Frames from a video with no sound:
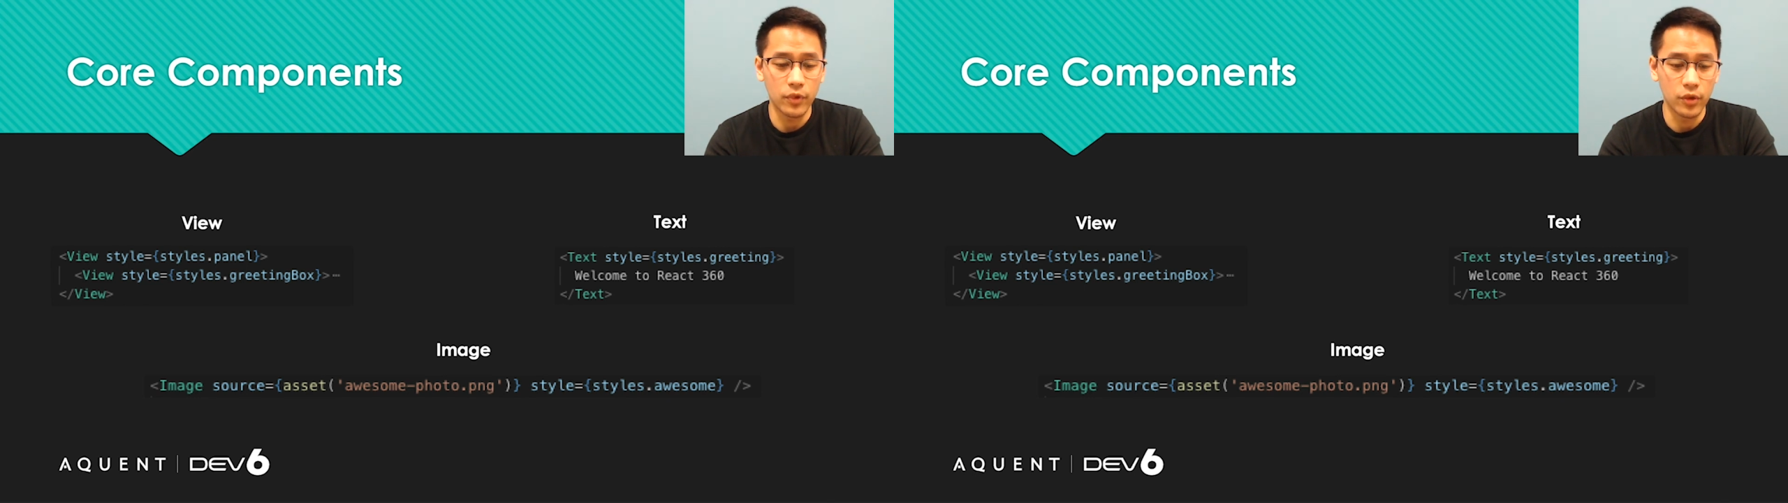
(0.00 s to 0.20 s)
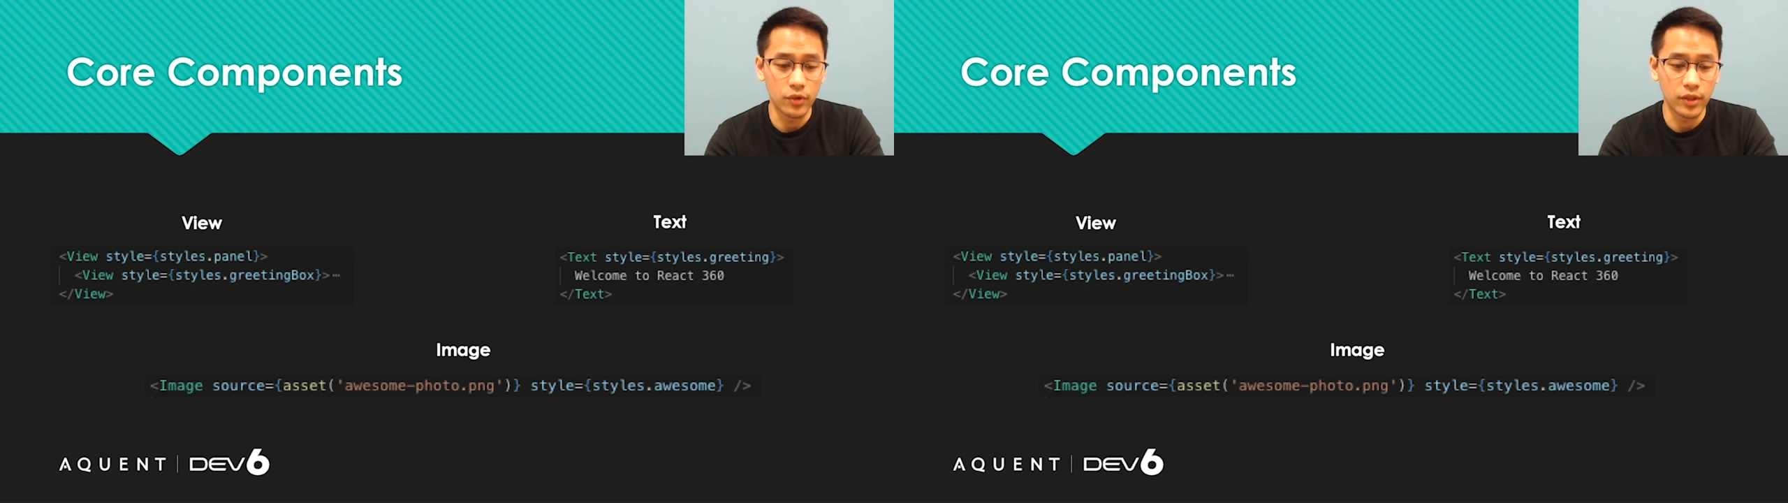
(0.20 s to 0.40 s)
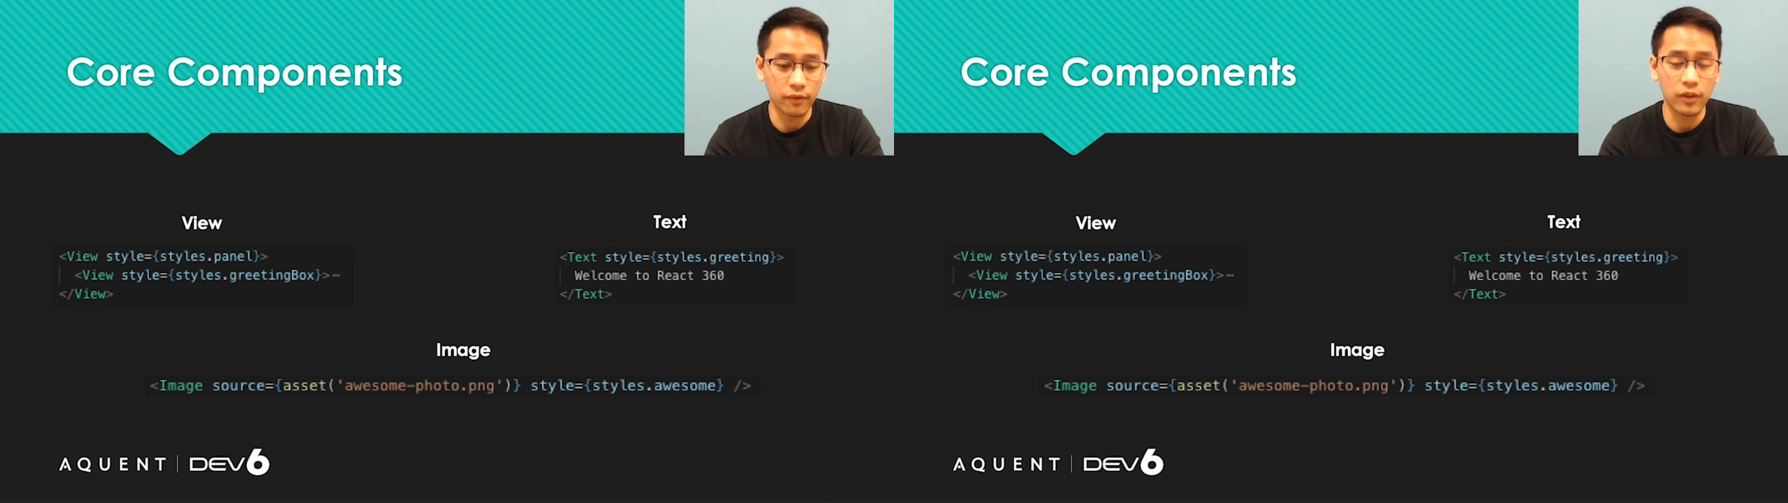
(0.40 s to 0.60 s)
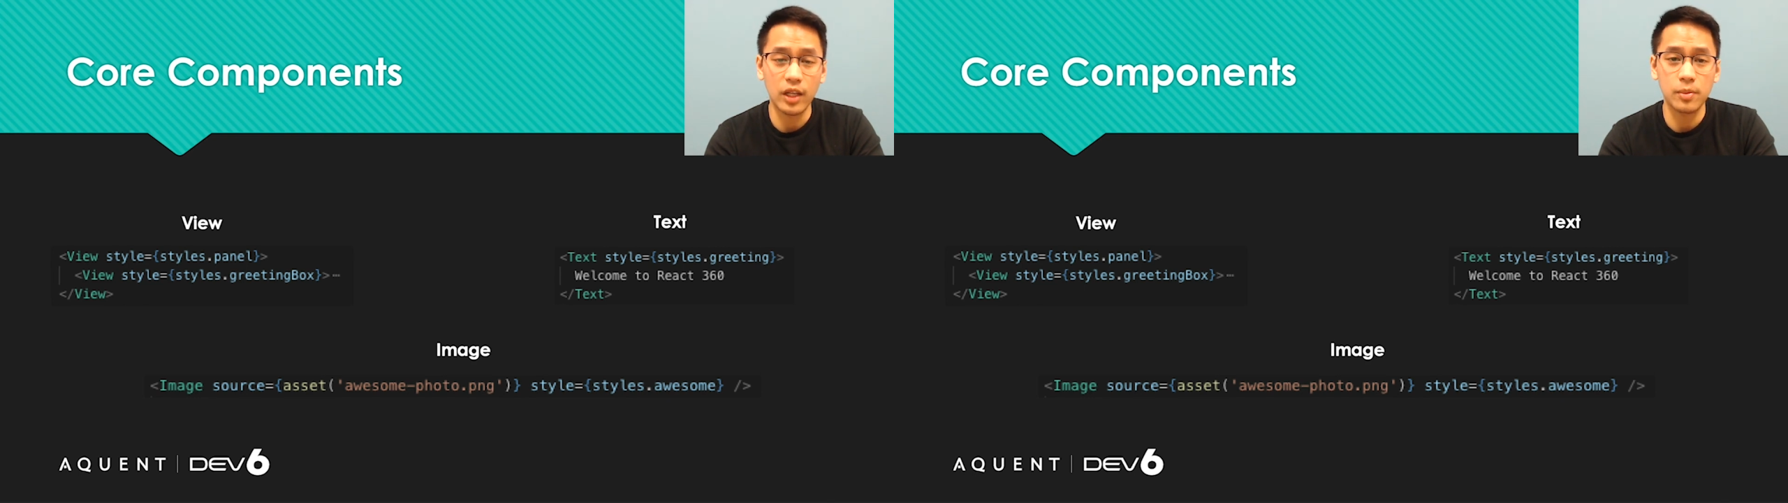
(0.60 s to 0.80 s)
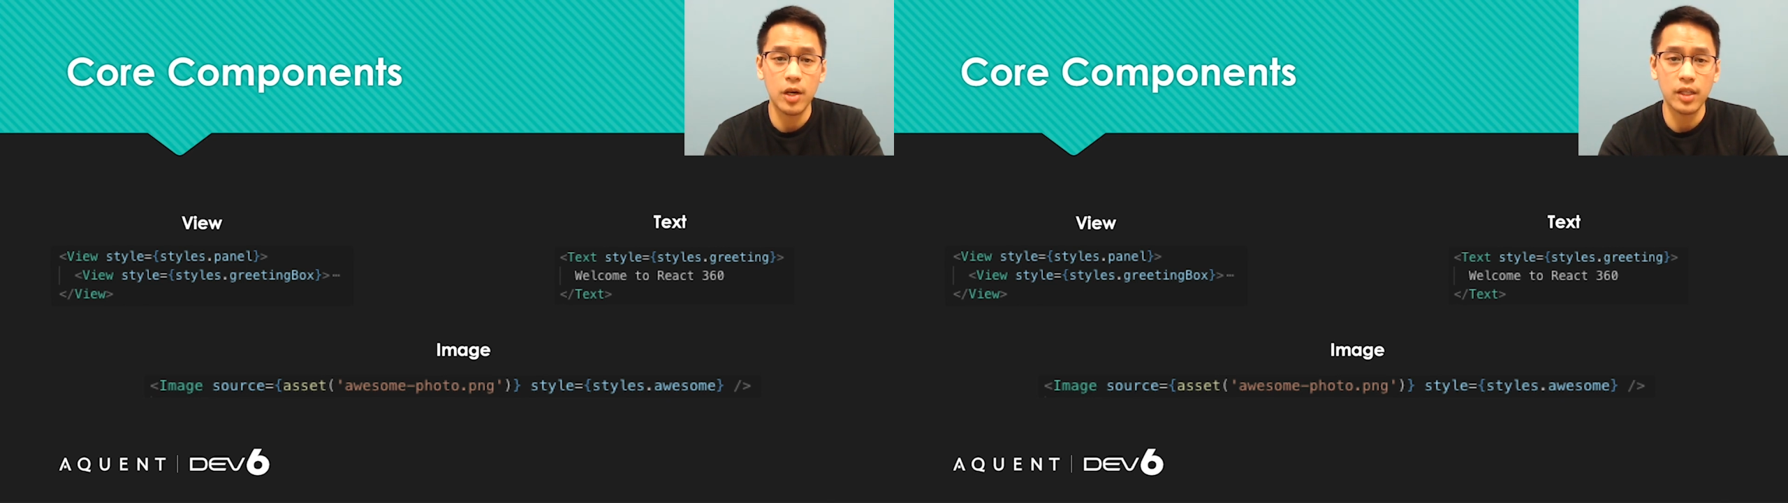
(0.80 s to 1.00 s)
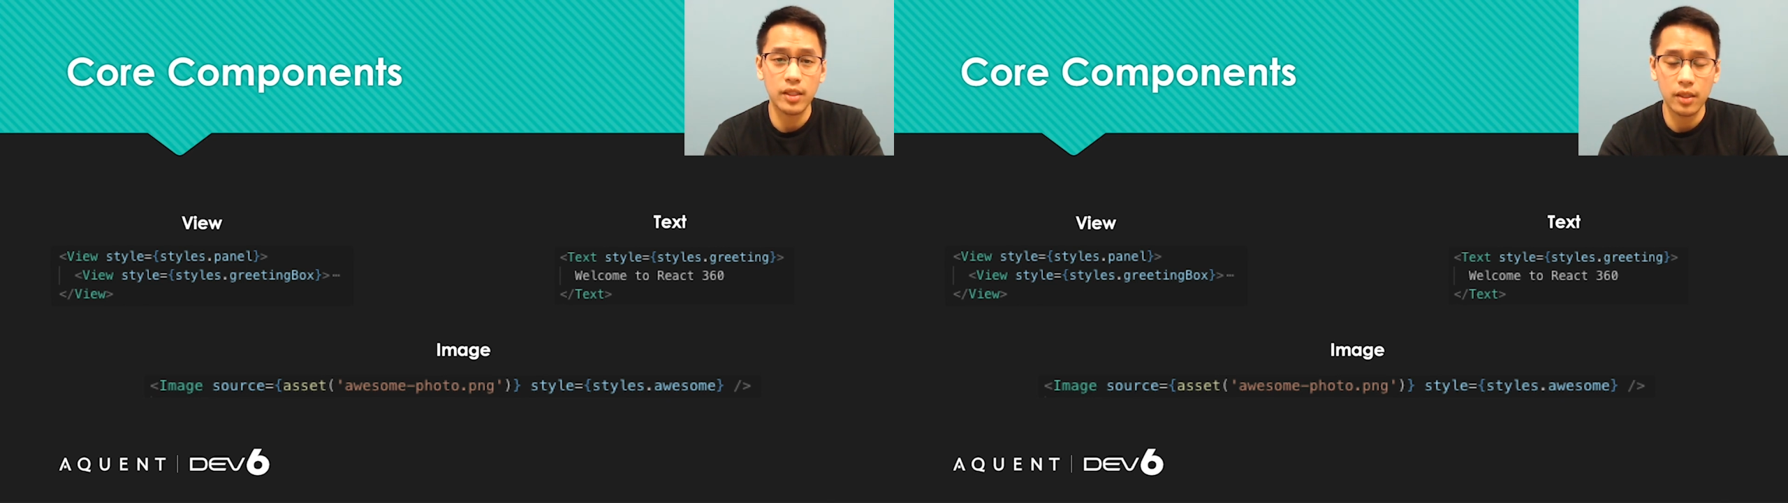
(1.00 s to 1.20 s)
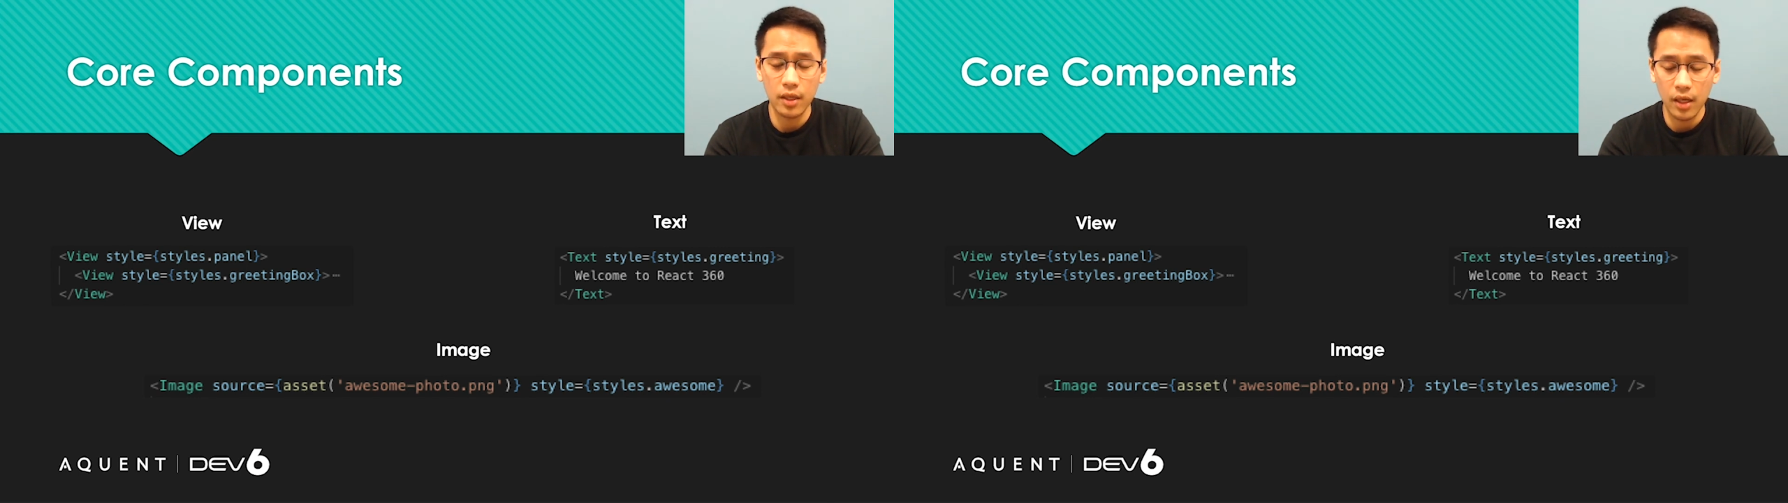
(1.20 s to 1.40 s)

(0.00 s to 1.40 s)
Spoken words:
using Flexbox.